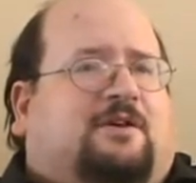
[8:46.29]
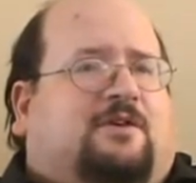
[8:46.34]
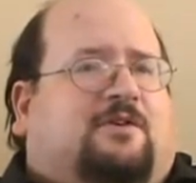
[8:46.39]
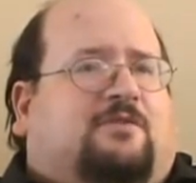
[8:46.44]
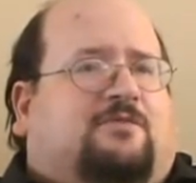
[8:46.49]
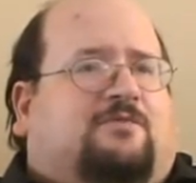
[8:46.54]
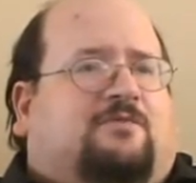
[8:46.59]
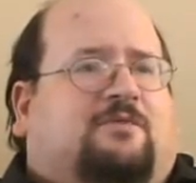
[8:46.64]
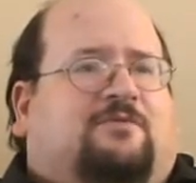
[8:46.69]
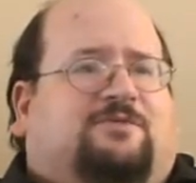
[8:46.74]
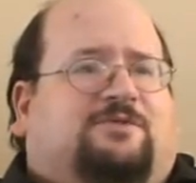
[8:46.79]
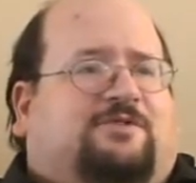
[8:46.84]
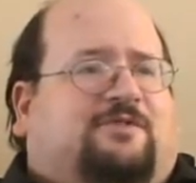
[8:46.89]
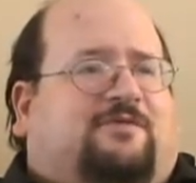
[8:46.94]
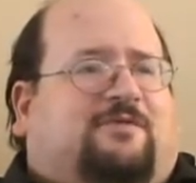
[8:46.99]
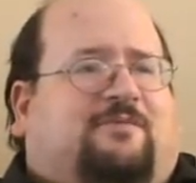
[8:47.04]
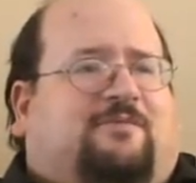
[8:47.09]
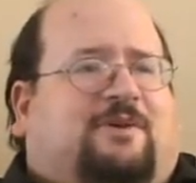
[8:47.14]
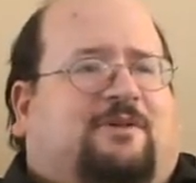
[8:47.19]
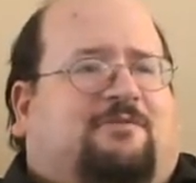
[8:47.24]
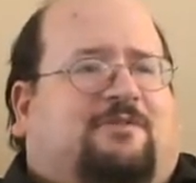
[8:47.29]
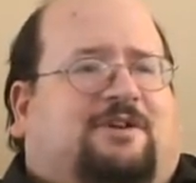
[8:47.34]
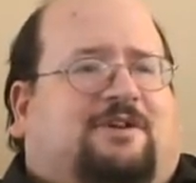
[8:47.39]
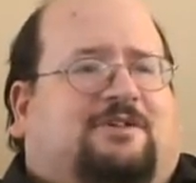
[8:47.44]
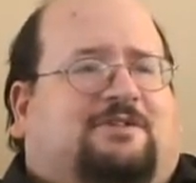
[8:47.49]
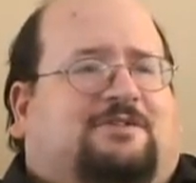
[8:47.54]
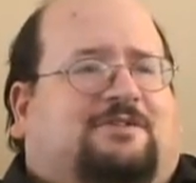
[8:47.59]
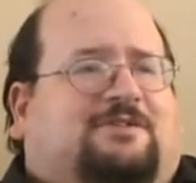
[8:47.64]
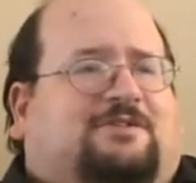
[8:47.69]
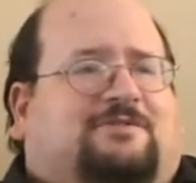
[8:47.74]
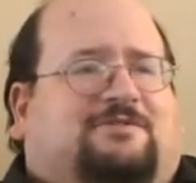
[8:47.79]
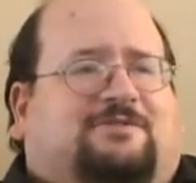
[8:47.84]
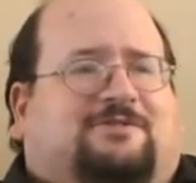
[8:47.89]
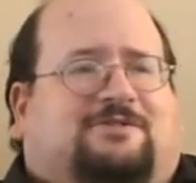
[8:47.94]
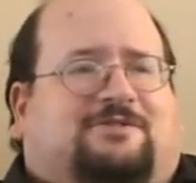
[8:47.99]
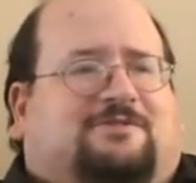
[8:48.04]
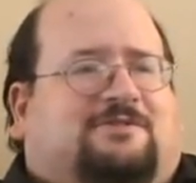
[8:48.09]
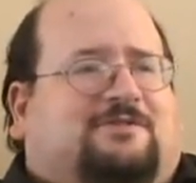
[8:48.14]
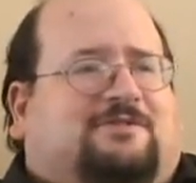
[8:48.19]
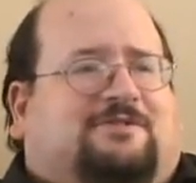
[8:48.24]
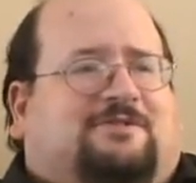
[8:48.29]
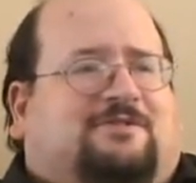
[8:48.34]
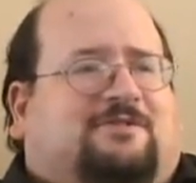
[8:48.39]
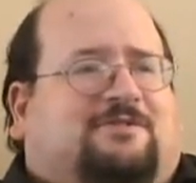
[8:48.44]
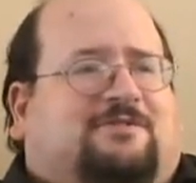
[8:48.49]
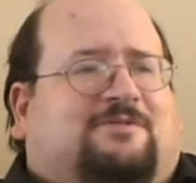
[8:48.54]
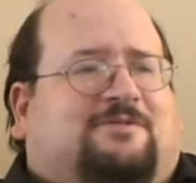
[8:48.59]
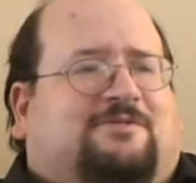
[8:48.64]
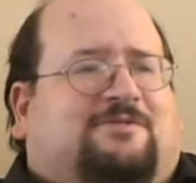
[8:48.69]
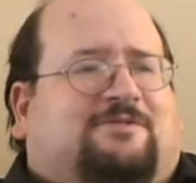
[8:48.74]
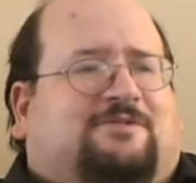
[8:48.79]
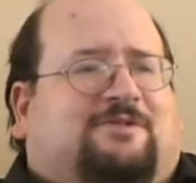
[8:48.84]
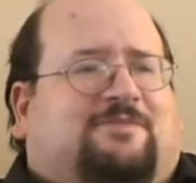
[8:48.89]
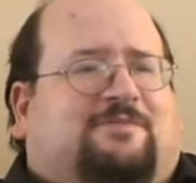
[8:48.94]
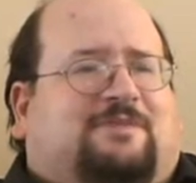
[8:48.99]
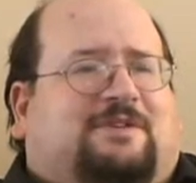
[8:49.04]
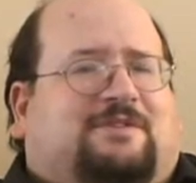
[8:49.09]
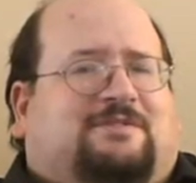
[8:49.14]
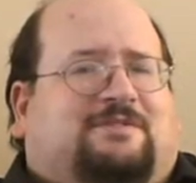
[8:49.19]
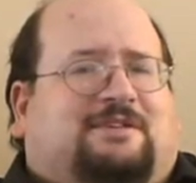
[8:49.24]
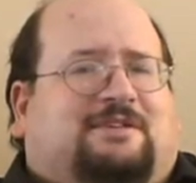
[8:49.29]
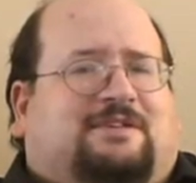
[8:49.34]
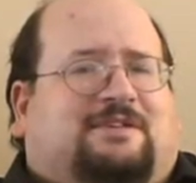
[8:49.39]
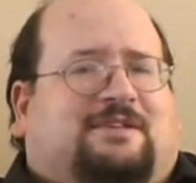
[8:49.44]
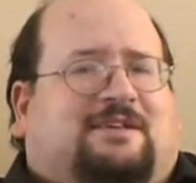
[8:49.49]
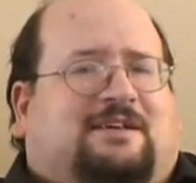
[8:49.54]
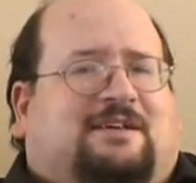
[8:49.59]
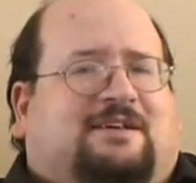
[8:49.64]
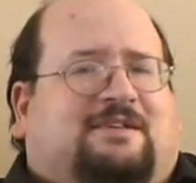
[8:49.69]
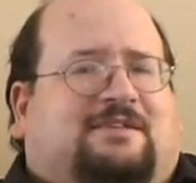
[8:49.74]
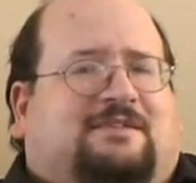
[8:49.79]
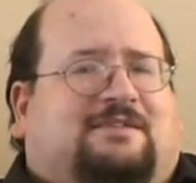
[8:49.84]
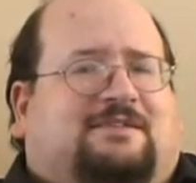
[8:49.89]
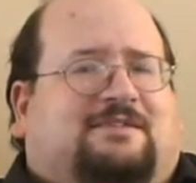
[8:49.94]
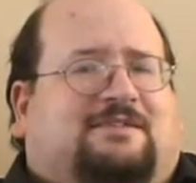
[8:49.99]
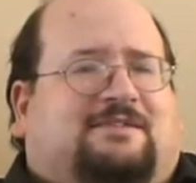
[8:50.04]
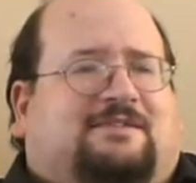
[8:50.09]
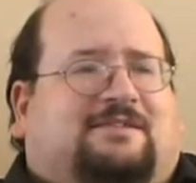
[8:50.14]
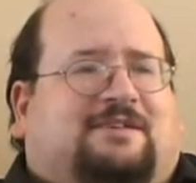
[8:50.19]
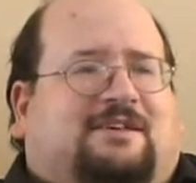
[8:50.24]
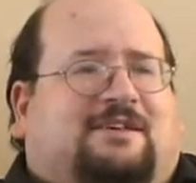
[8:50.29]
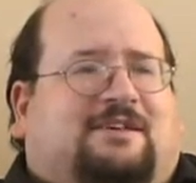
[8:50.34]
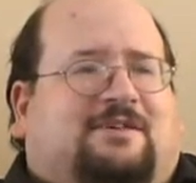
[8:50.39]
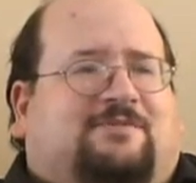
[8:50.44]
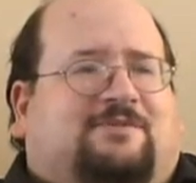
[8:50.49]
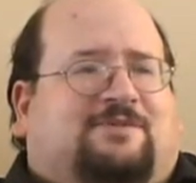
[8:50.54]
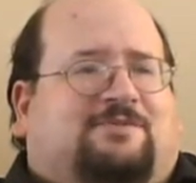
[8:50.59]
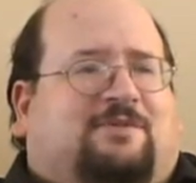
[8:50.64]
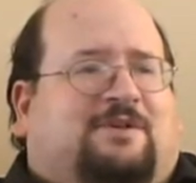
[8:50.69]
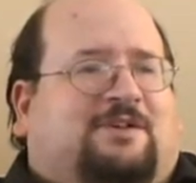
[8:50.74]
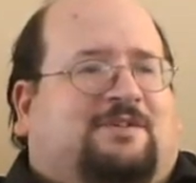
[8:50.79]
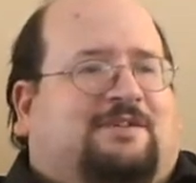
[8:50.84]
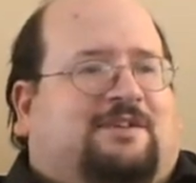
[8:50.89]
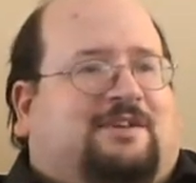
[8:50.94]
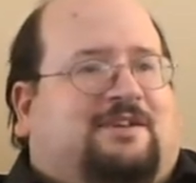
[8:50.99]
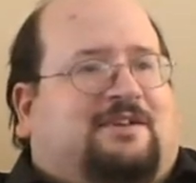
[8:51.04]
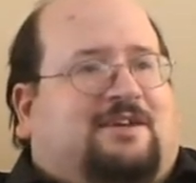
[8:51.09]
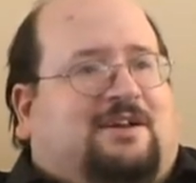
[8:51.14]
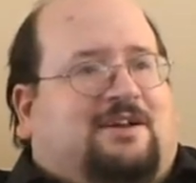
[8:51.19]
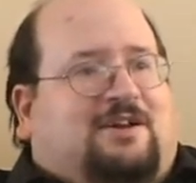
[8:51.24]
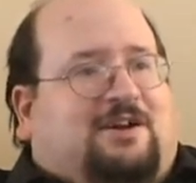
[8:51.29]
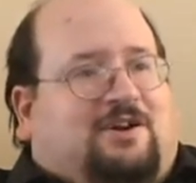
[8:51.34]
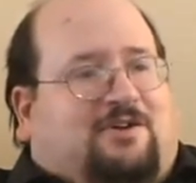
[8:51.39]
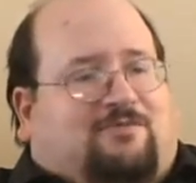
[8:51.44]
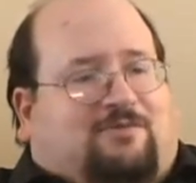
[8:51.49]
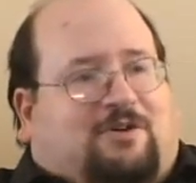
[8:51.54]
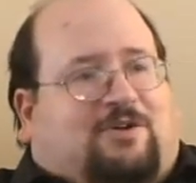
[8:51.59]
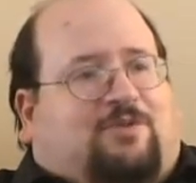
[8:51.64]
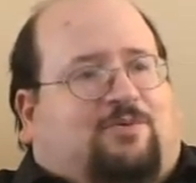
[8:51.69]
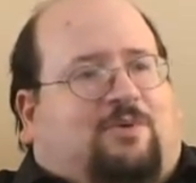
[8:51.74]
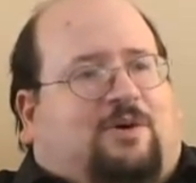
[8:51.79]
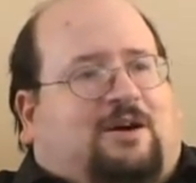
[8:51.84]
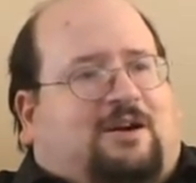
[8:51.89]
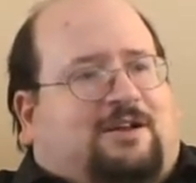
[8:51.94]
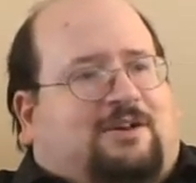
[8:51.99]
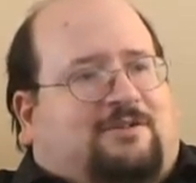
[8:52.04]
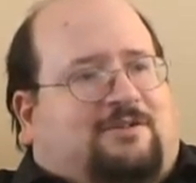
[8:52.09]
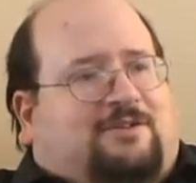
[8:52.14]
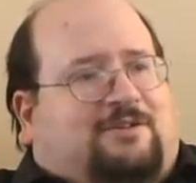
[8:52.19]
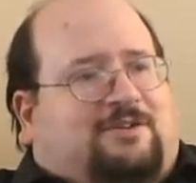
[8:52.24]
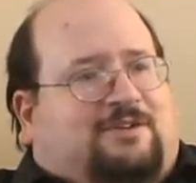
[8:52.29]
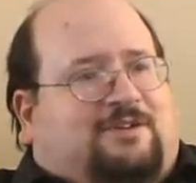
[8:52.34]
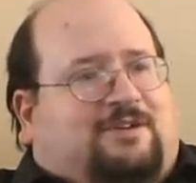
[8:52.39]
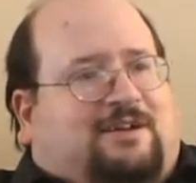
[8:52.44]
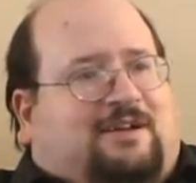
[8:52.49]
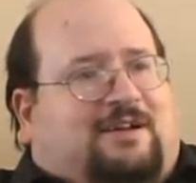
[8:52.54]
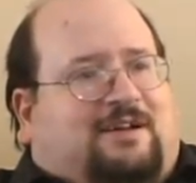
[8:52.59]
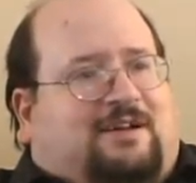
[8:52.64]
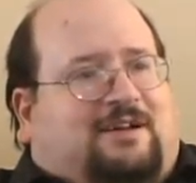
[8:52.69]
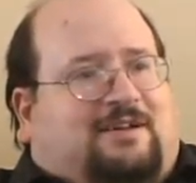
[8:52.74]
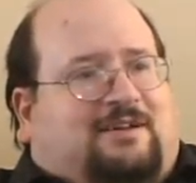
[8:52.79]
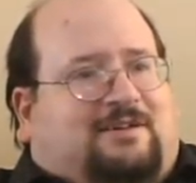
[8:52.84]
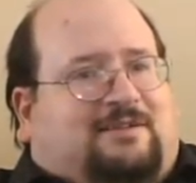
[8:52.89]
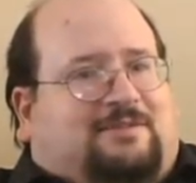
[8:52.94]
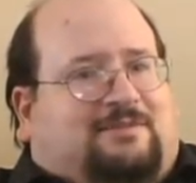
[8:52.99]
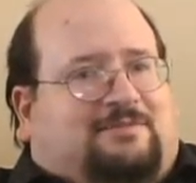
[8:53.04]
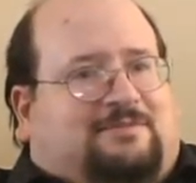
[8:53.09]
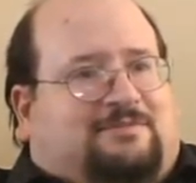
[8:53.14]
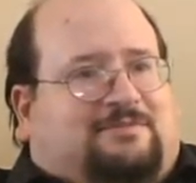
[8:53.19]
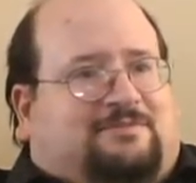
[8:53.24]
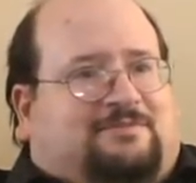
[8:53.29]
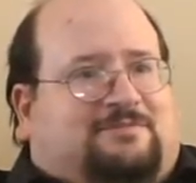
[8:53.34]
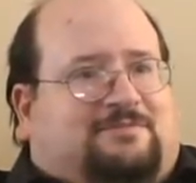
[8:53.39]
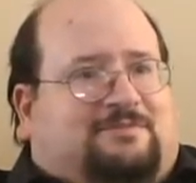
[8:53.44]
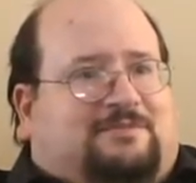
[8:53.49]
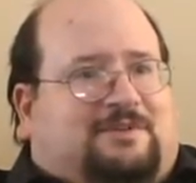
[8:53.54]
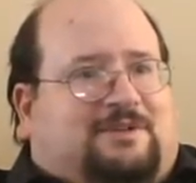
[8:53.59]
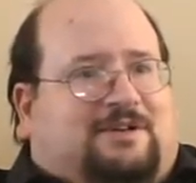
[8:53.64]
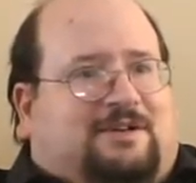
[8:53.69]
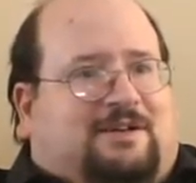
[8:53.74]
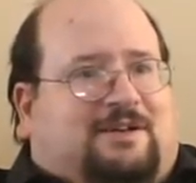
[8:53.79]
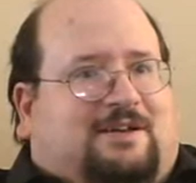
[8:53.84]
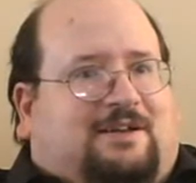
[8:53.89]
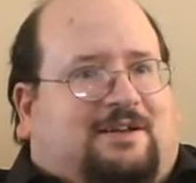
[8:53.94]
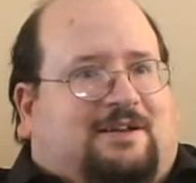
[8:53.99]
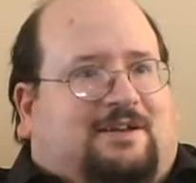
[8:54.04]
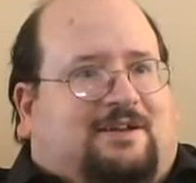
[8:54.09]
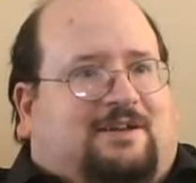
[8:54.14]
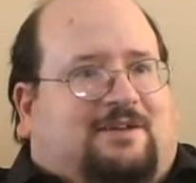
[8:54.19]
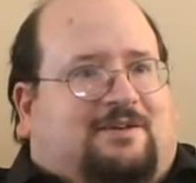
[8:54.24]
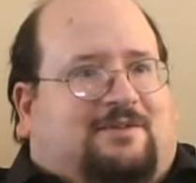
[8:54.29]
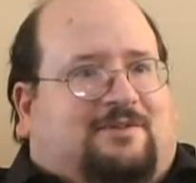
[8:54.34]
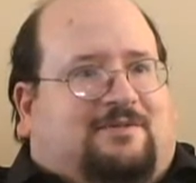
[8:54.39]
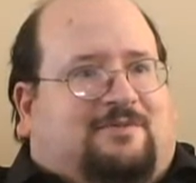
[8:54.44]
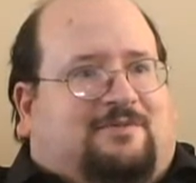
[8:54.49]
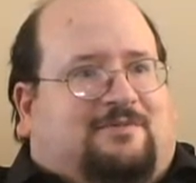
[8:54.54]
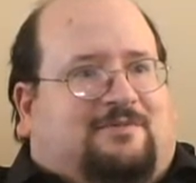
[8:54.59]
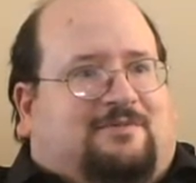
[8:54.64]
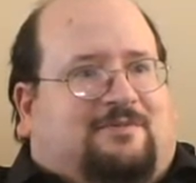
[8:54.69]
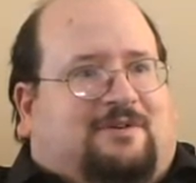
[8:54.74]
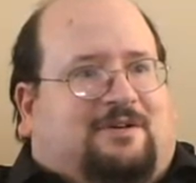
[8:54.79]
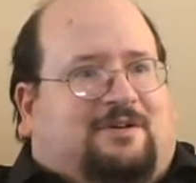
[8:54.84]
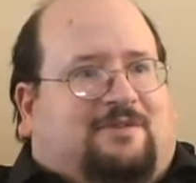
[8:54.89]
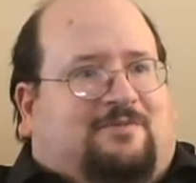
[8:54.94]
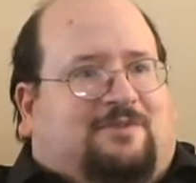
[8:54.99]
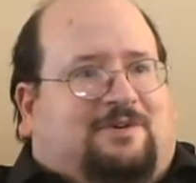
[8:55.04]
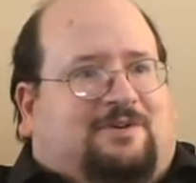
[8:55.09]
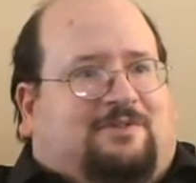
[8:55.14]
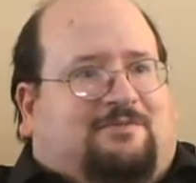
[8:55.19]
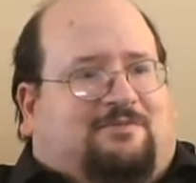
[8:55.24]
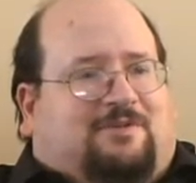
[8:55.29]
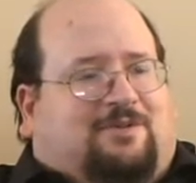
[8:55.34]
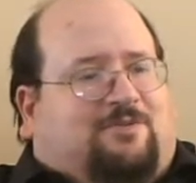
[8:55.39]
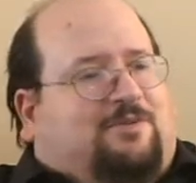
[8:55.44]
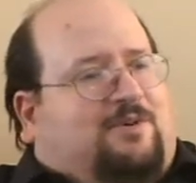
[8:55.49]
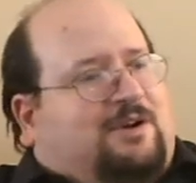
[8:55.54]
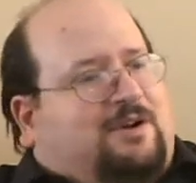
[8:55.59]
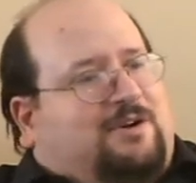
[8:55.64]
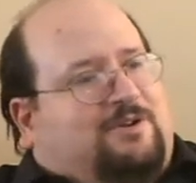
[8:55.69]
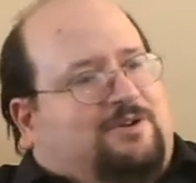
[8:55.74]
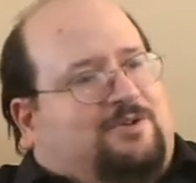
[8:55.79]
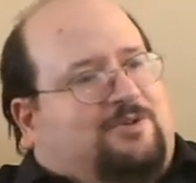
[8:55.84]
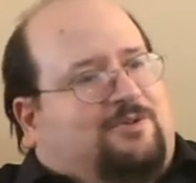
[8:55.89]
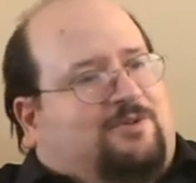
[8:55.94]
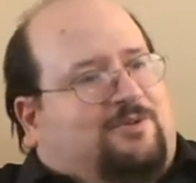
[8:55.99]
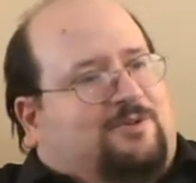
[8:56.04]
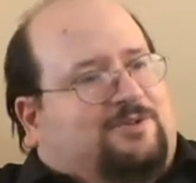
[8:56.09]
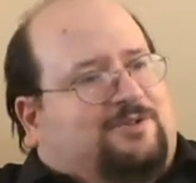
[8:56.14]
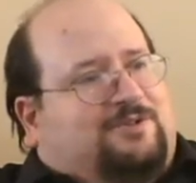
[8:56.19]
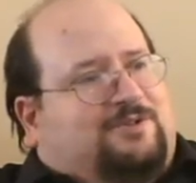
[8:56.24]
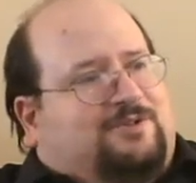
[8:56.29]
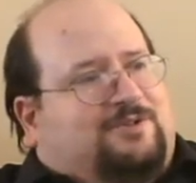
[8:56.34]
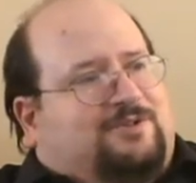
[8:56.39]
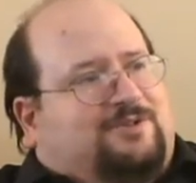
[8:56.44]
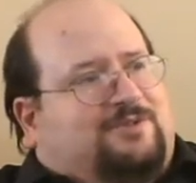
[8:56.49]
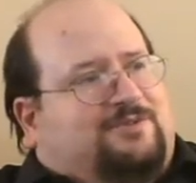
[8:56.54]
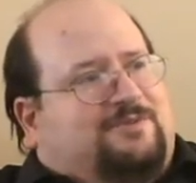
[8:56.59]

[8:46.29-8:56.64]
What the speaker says: Roots of American Culture or something like that. It was one of the required, one of the required courses.